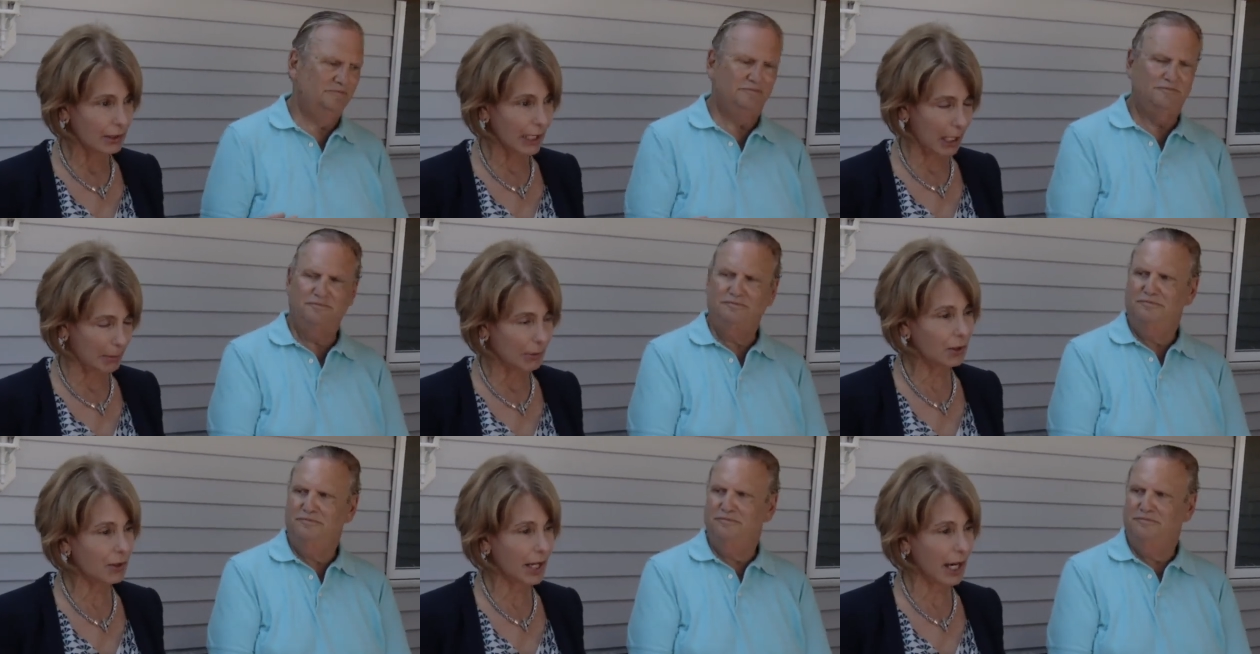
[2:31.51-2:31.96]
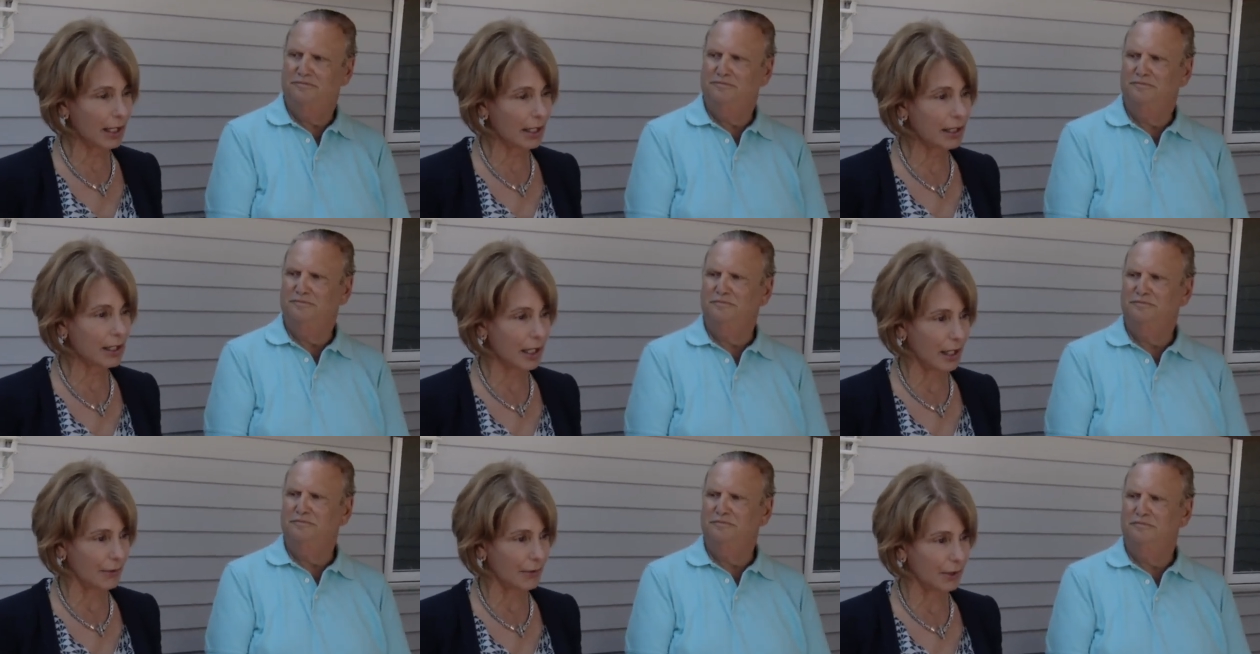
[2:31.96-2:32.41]

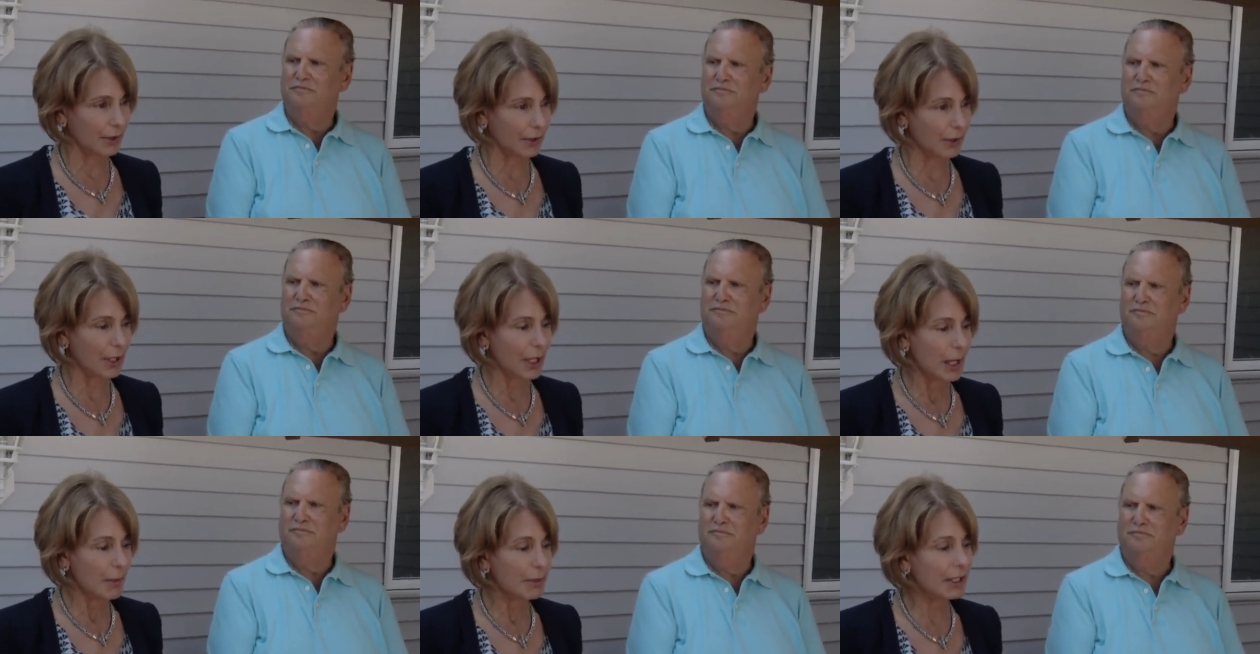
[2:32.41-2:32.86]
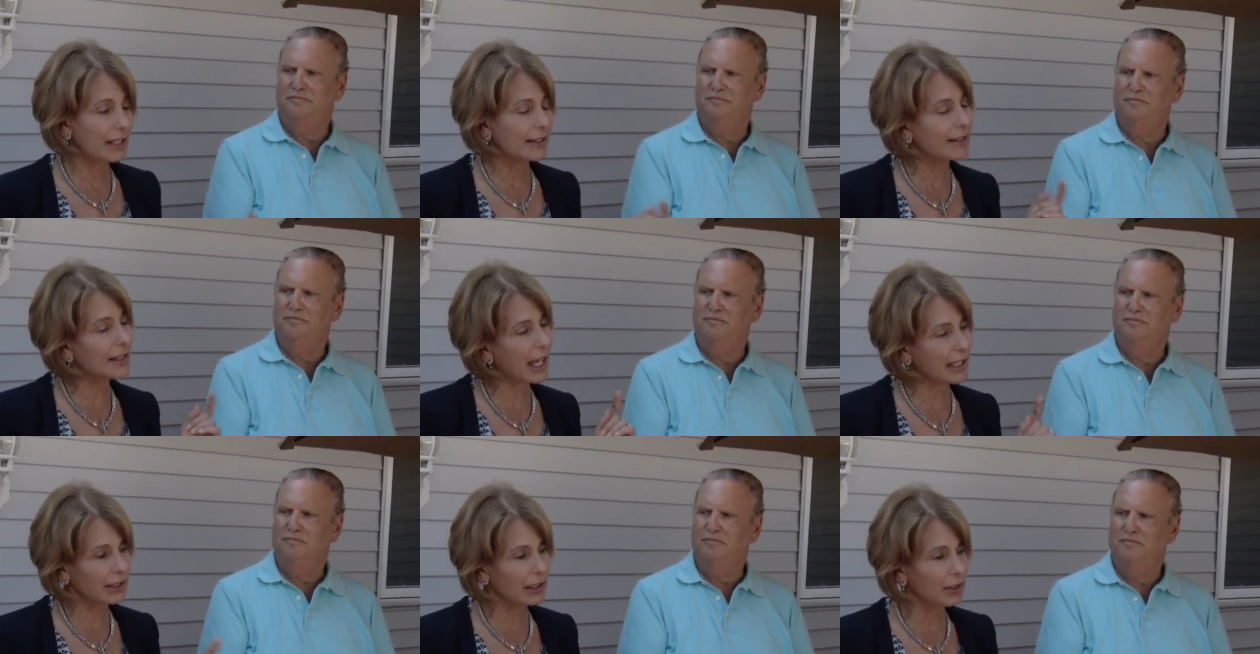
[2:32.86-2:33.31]
Speaker 1: Democratic governor
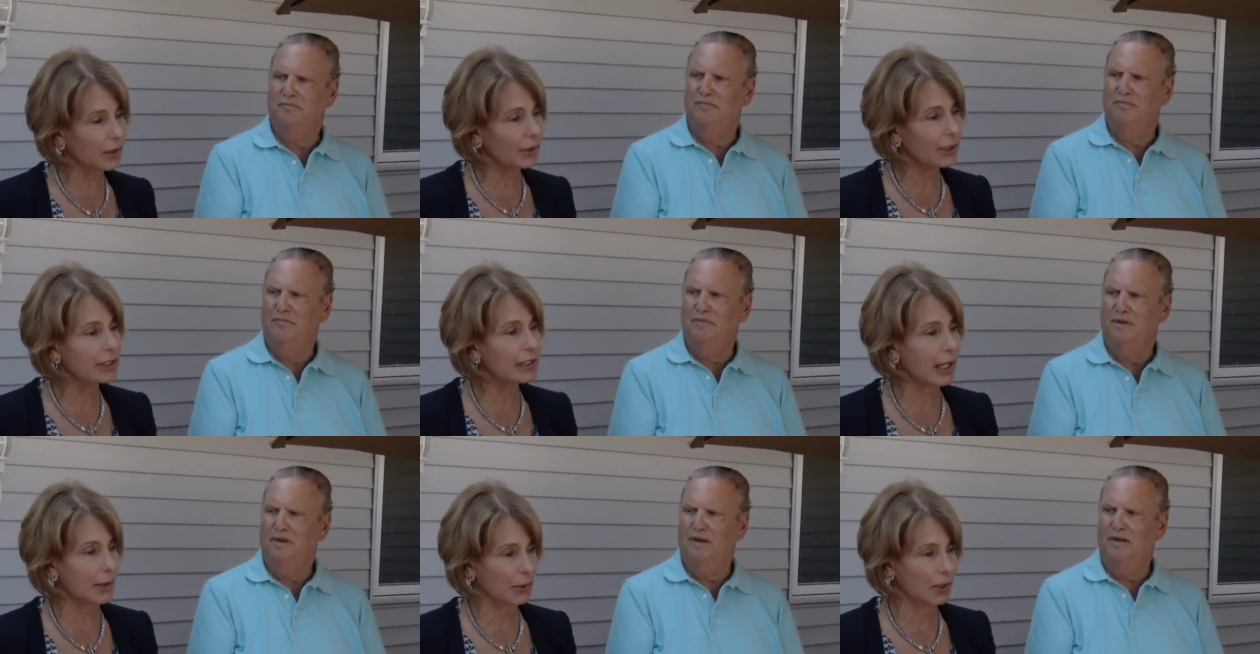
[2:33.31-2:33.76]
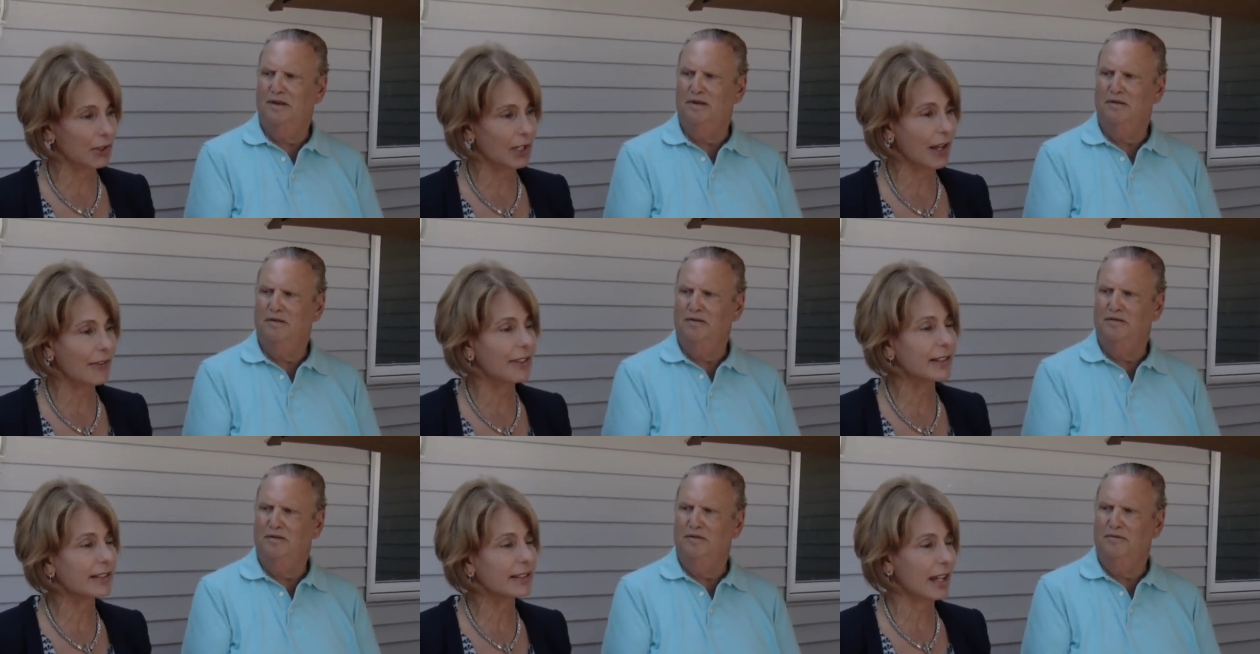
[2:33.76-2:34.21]
because that's the only
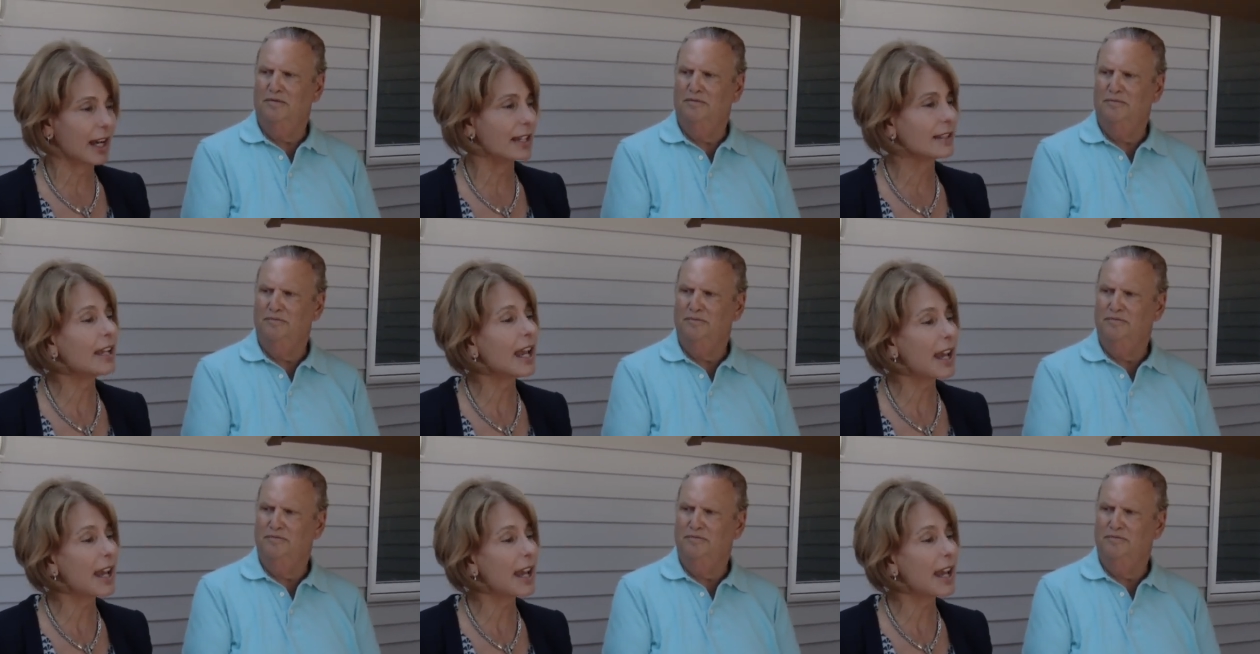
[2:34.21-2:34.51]
Democrat this guy's